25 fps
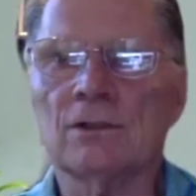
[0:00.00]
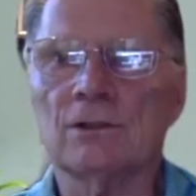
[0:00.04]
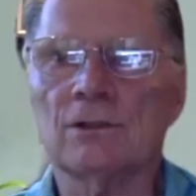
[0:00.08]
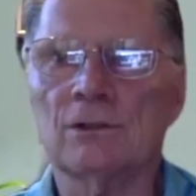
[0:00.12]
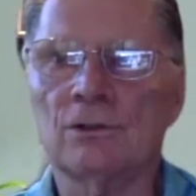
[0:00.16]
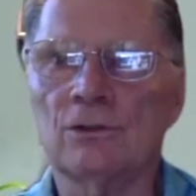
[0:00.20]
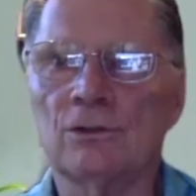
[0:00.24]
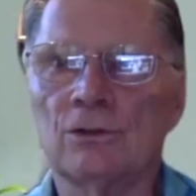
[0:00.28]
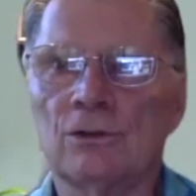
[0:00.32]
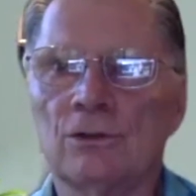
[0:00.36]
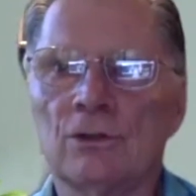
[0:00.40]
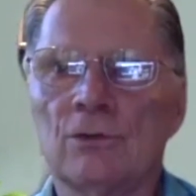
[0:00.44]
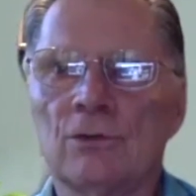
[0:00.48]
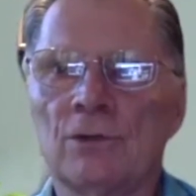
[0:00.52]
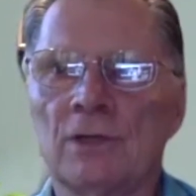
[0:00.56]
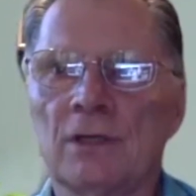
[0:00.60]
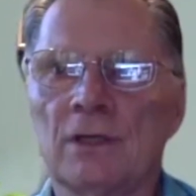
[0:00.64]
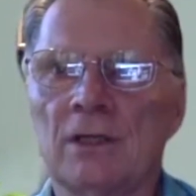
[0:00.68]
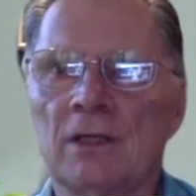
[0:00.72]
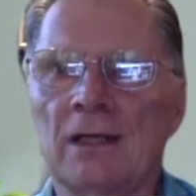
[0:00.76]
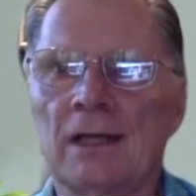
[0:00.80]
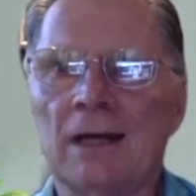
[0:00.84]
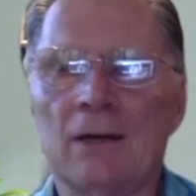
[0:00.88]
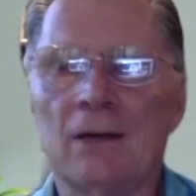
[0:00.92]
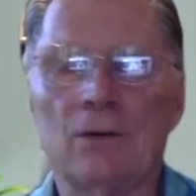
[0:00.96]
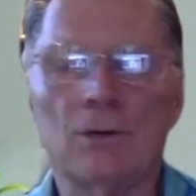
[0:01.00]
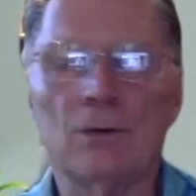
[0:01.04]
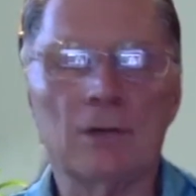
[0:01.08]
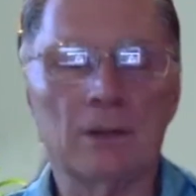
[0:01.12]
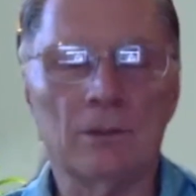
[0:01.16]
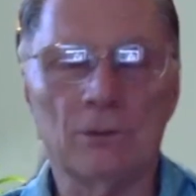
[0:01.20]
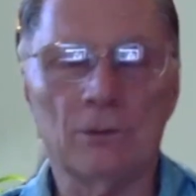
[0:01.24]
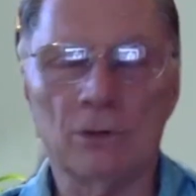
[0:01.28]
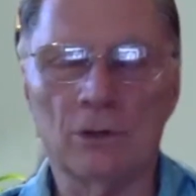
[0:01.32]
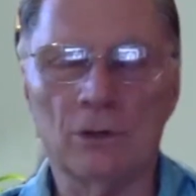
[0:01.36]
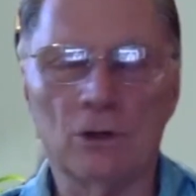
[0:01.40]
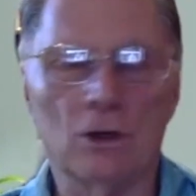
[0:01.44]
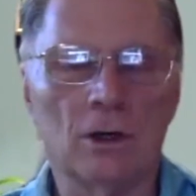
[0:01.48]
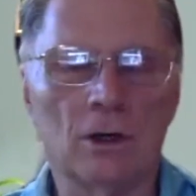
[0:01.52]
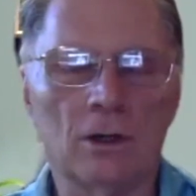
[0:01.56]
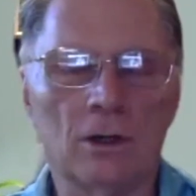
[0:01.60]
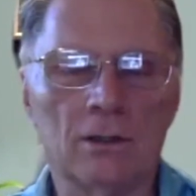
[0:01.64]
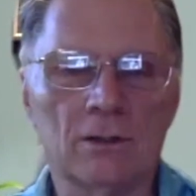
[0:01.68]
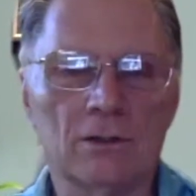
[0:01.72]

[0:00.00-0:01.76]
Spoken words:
Usually within the hour, they were gone.